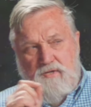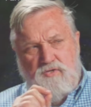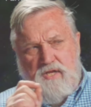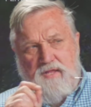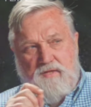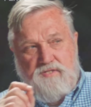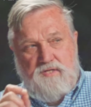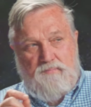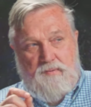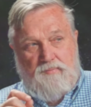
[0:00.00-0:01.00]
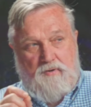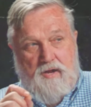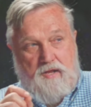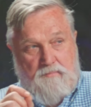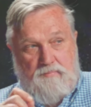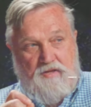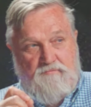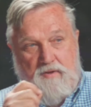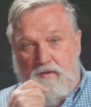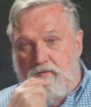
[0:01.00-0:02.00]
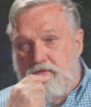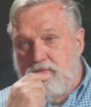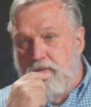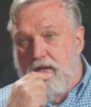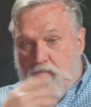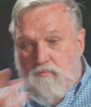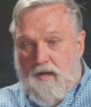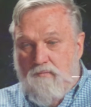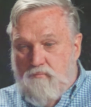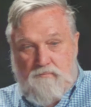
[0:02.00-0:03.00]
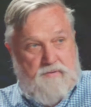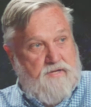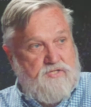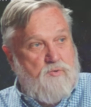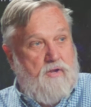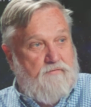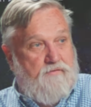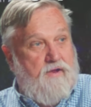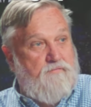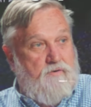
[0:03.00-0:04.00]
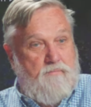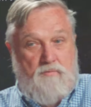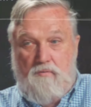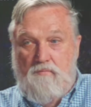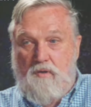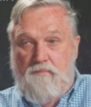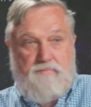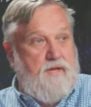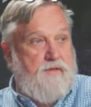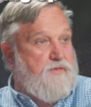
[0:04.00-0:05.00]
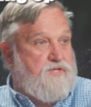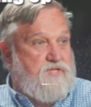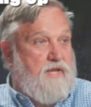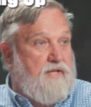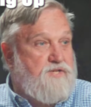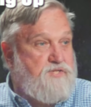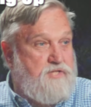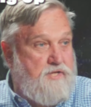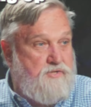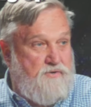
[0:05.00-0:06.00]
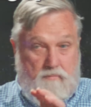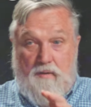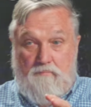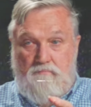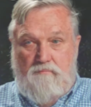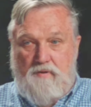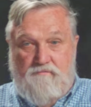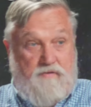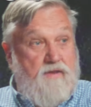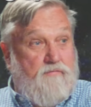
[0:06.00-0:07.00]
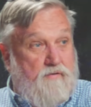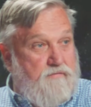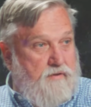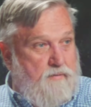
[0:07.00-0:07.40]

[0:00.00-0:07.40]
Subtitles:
understand that some people are not going to believe me on this, but I would be disqualified from being in the state legislature. I'm in favor of